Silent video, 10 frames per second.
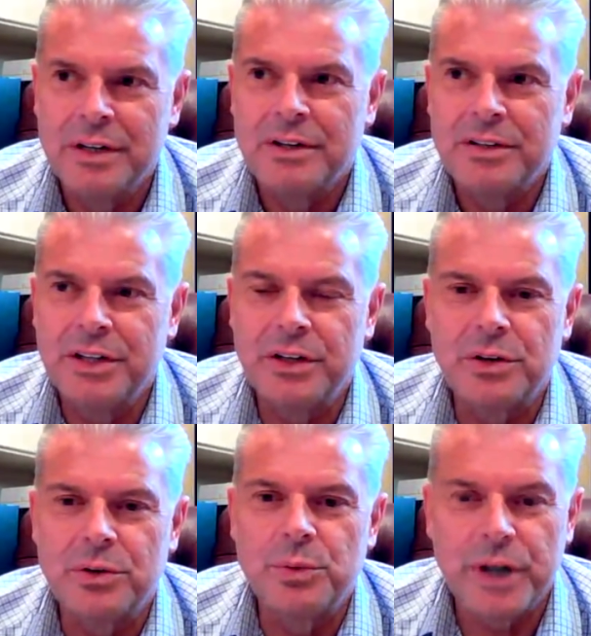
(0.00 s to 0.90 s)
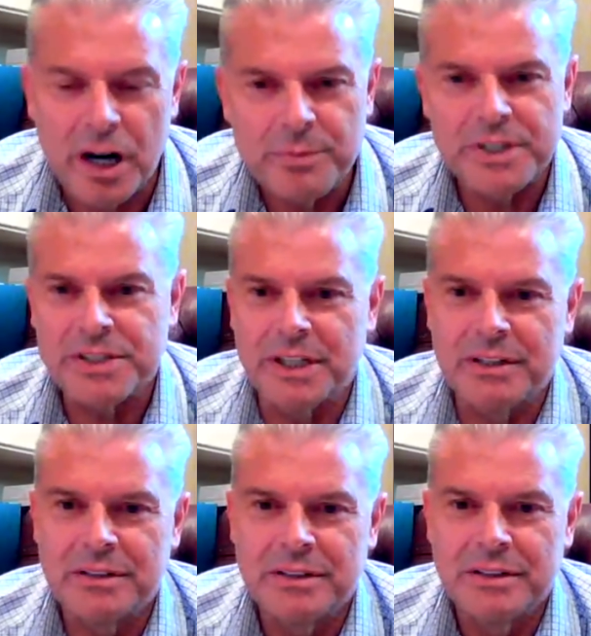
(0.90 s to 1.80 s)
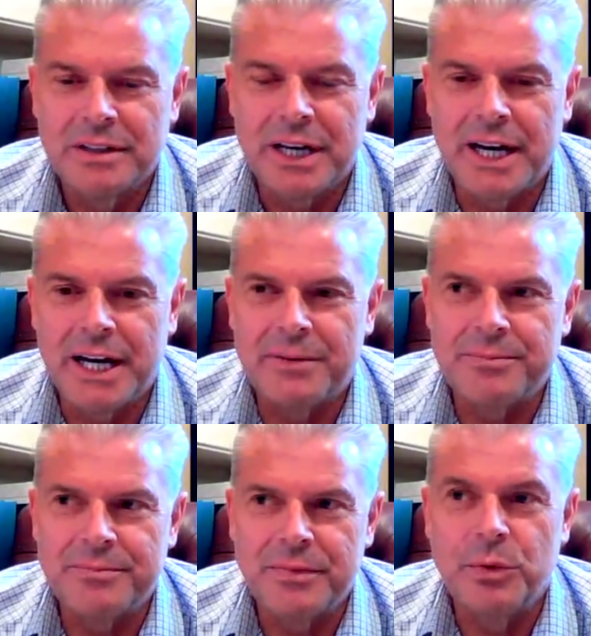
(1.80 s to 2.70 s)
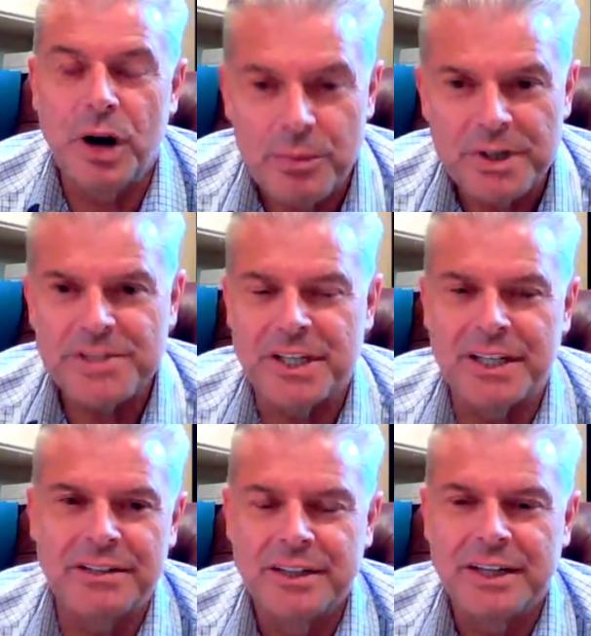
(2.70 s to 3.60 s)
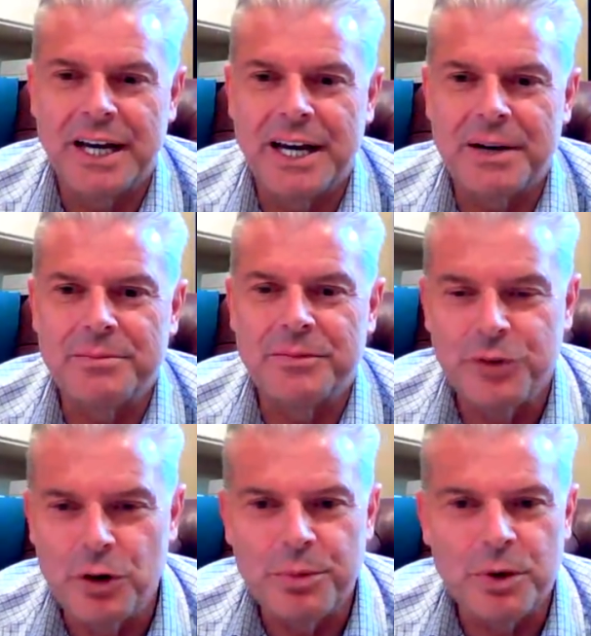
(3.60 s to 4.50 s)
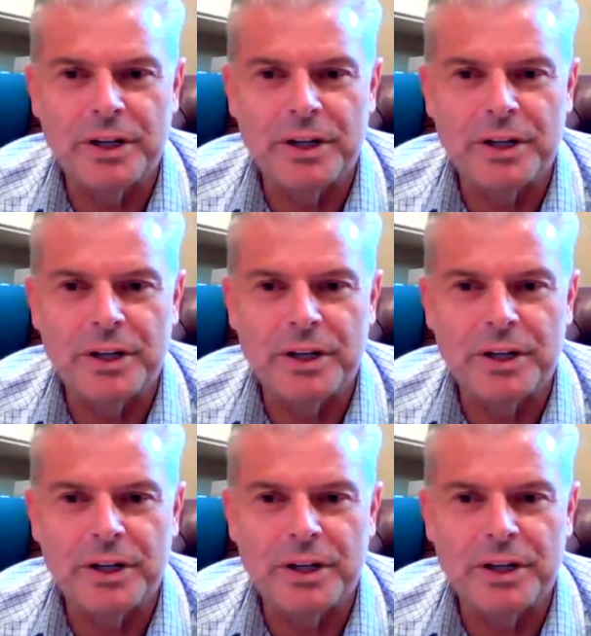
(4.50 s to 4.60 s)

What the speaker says: you know, we are missing football